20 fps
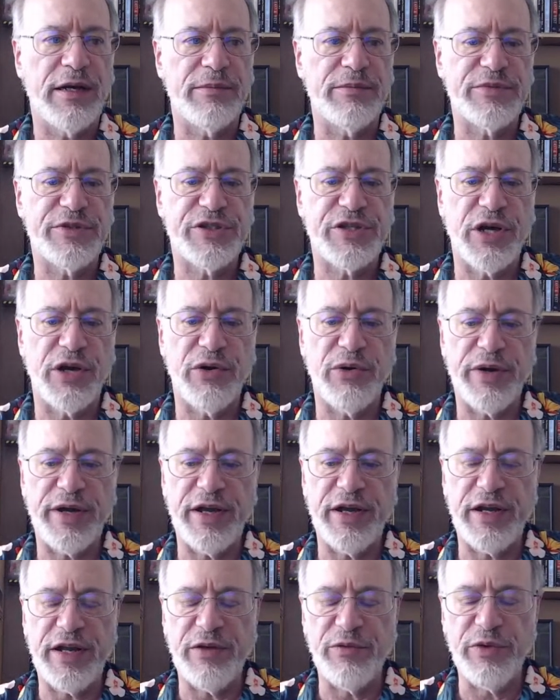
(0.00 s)
So
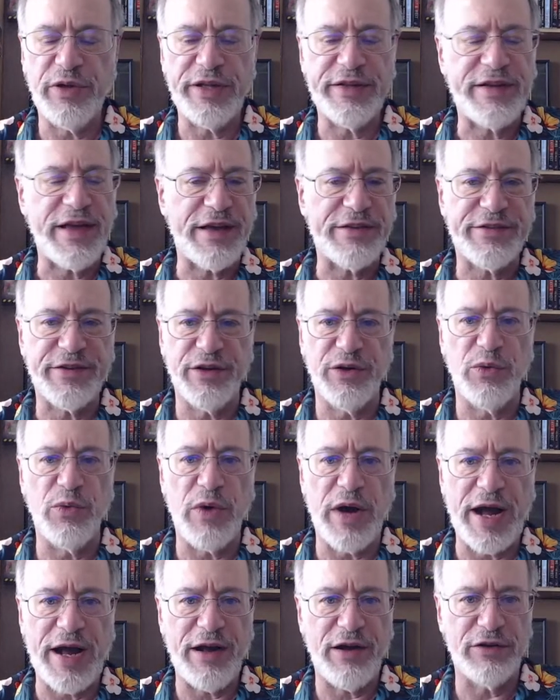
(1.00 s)
it really takes a little
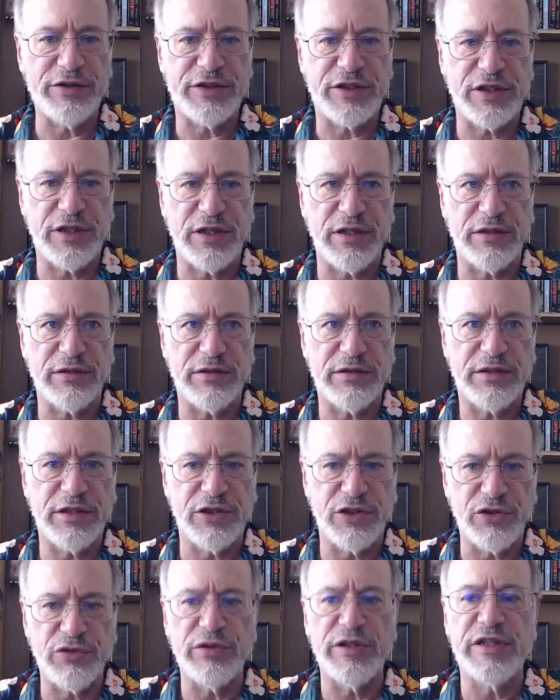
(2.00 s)
while to
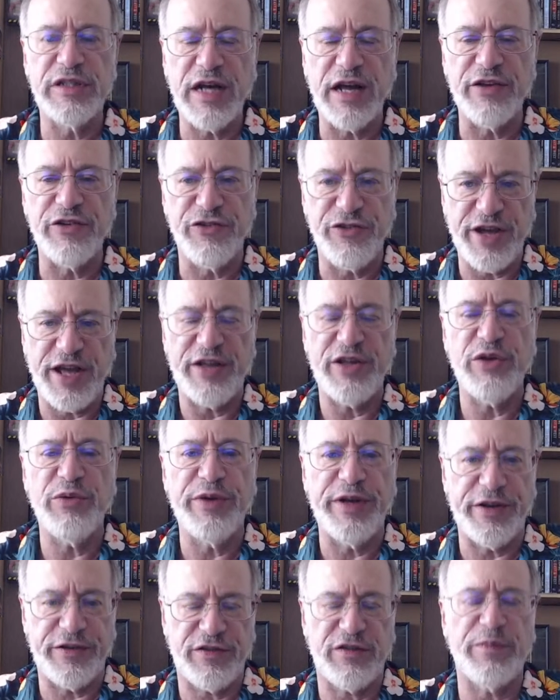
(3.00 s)
do a
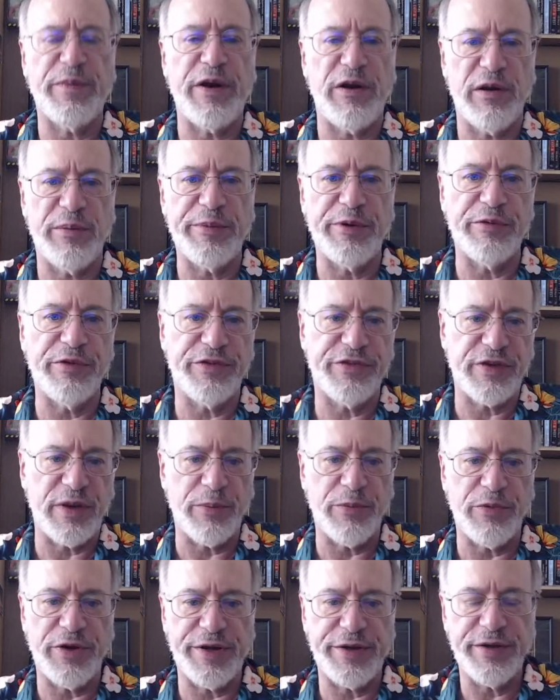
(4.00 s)
genuine experiment with
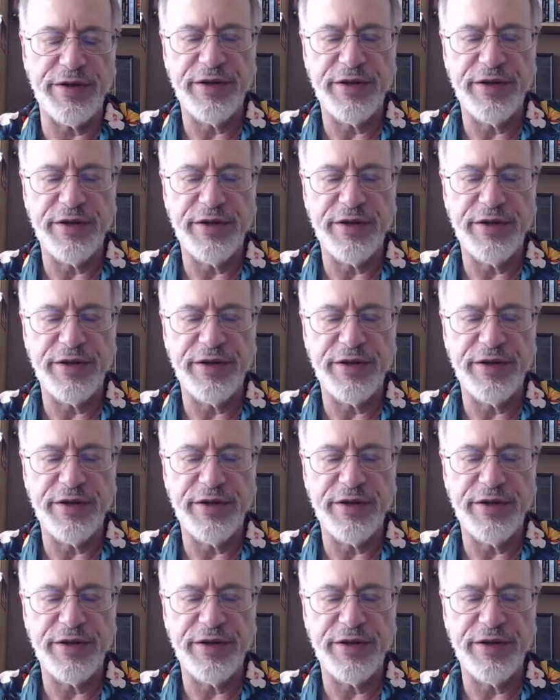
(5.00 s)
someone.